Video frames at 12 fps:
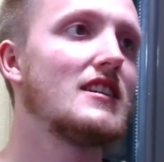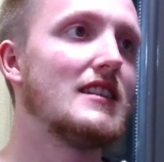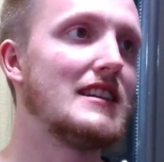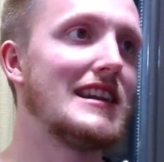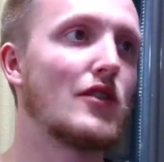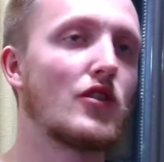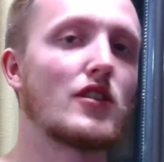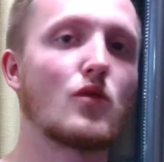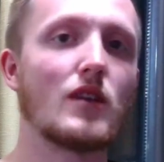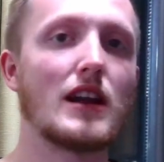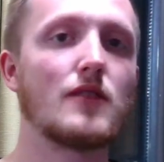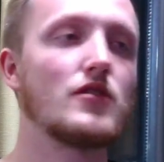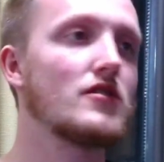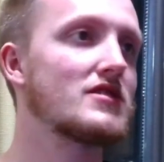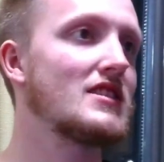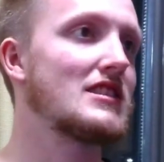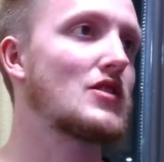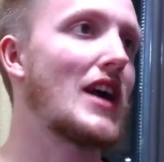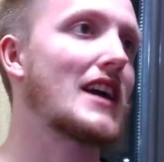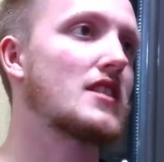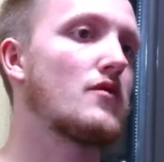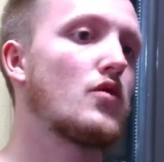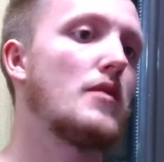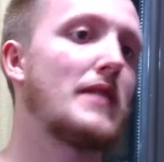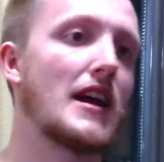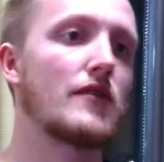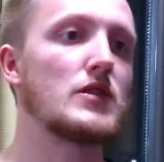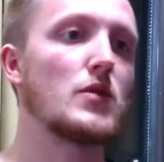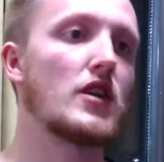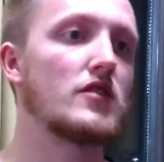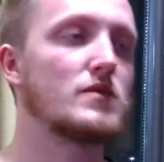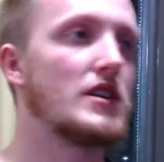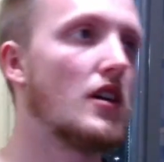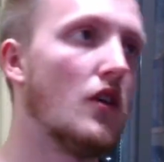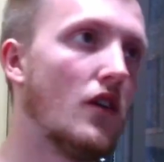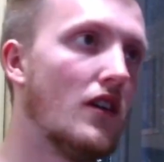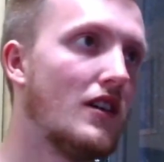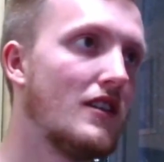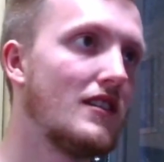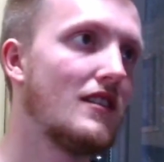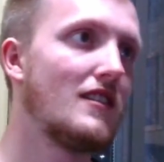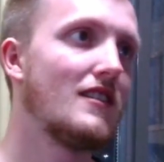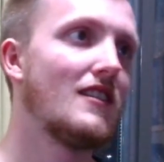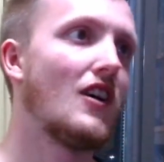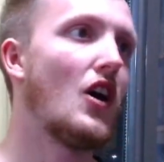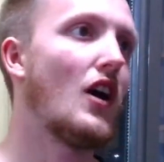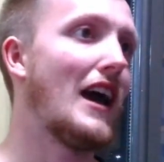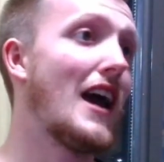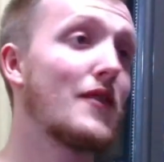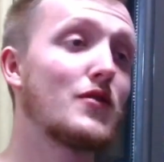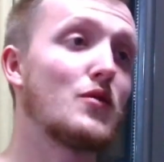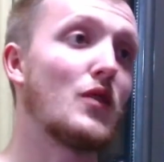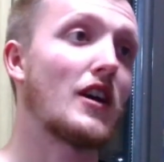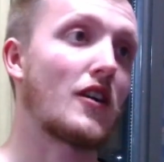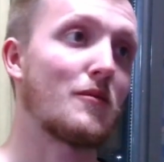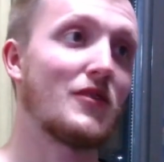near it or whatever, you'll see attractive women everywhere you go. Everywhere.